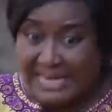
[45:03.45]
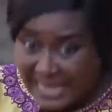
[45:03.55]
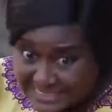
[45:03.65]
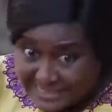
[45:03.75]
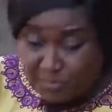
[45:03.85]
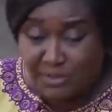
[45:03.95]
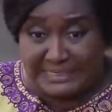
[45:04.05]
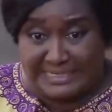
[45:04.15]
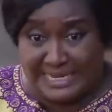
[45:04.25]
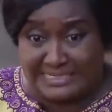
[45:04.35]
He has the
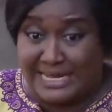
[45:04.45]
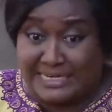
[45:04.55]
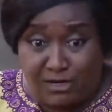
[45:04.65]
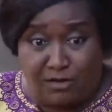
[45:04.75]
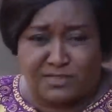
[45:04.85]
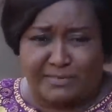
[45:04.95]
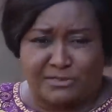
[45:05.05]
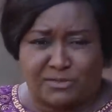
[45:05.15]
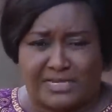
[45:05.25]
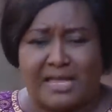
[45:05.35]
money, yes, and he loves my